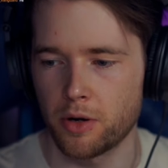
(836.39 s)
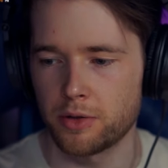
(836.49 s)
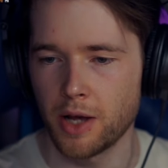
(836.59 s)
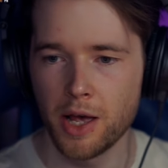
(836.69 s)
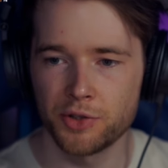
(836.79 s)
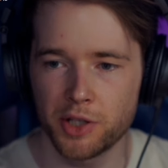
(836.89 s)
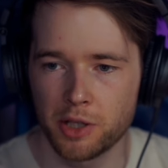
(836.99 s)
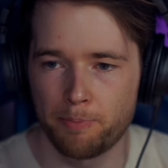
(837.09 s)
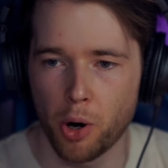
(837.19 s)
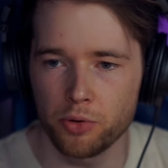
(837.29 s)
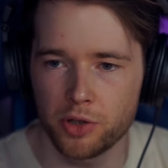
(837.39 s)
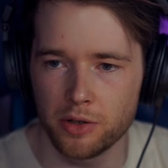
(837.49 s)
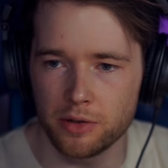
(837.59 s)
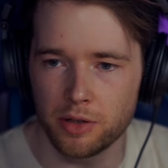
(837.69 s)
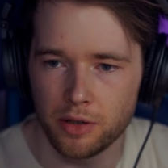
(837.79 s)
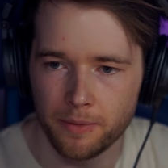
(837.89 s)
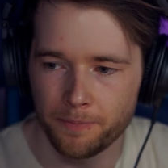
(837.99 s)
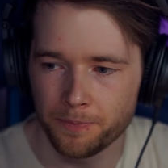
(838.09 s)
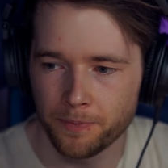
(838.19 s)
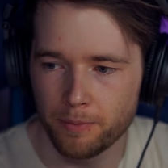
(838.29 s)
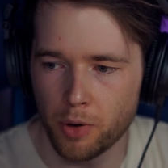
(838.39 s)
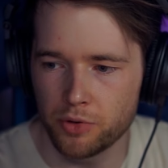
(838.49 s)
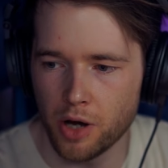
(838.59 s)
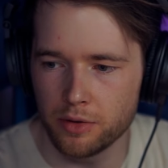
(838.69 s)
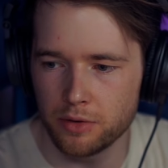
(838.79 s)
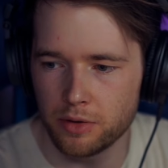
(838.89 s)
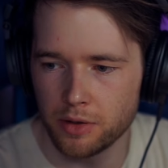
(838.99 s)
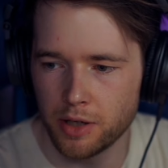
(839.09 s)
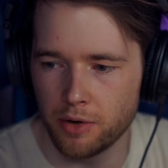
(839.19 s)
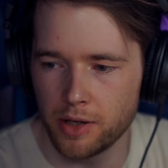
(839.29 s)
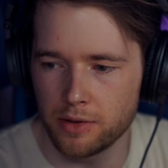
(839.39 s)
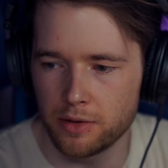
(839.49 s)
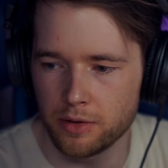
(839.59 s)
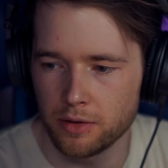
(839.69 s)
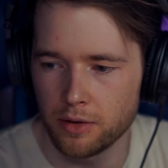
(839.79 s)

Is this the Boltons? Boltons. Here it is.